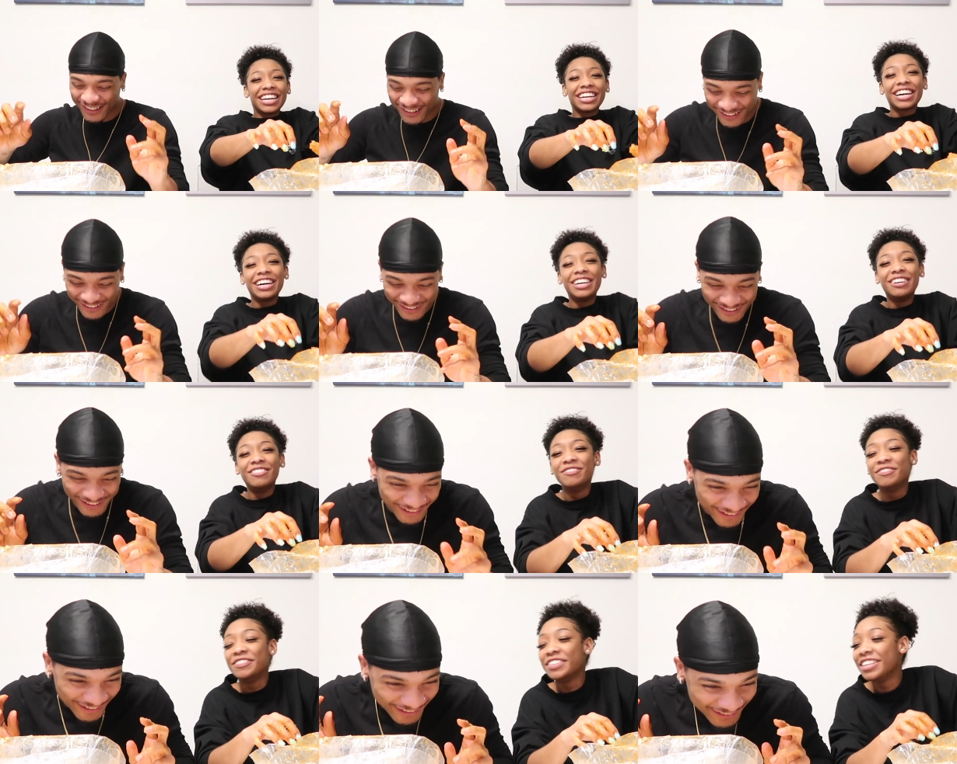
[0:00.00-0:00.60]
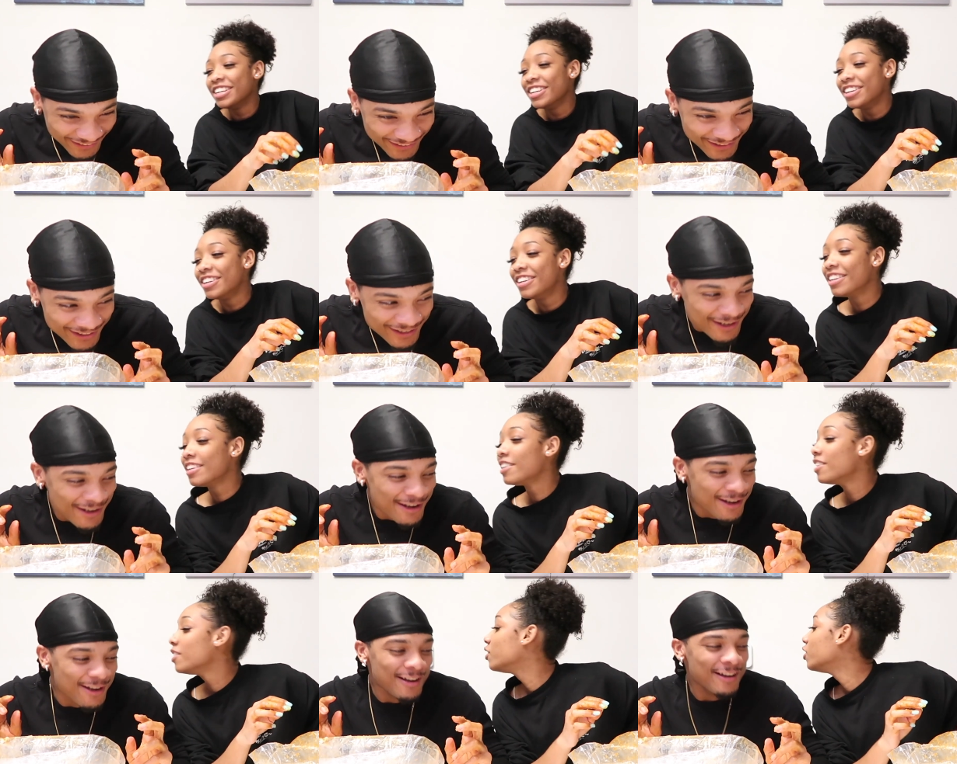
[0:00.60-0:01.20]
Speaker 1: come
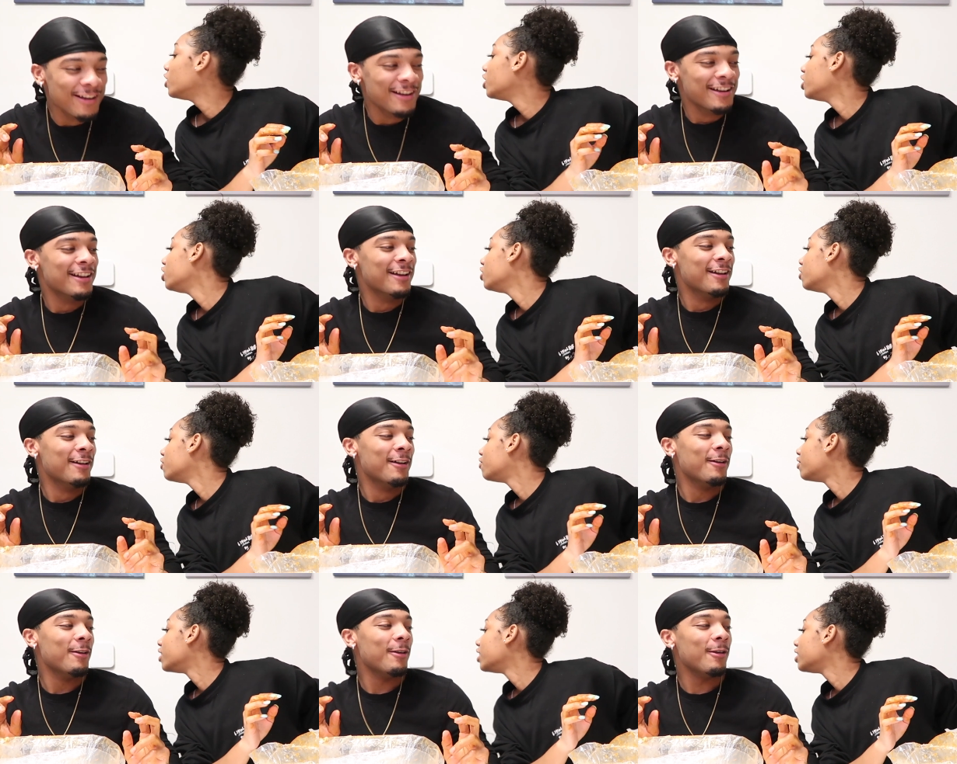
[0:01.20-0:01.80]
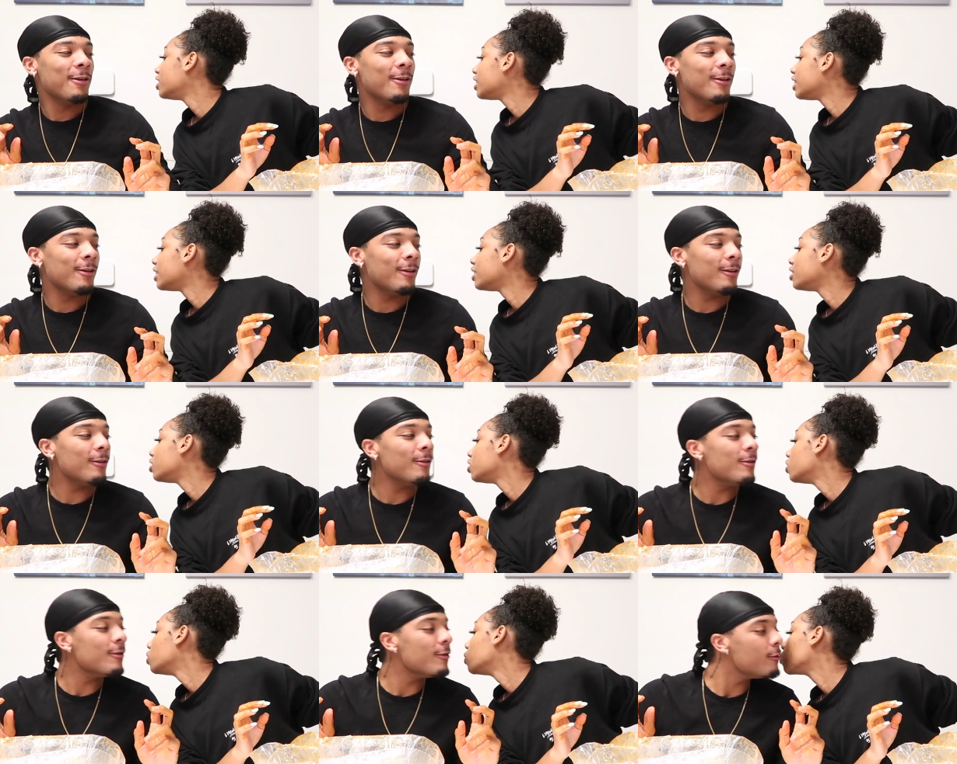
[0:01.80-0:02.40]
here. You can do a French
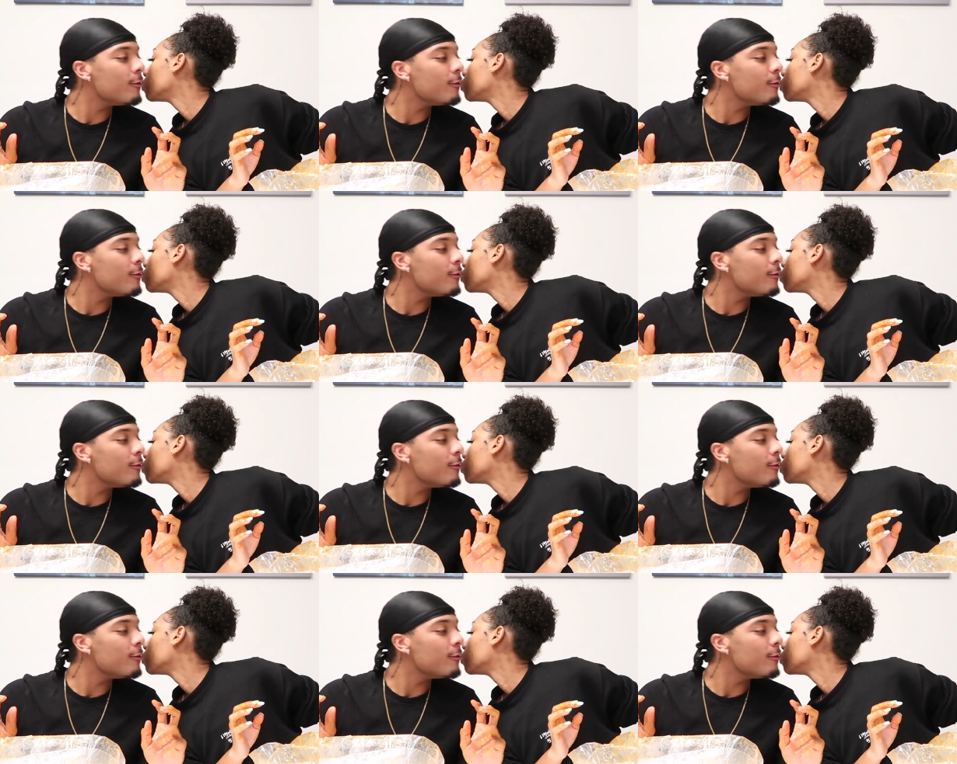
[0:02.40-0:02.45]
kiss.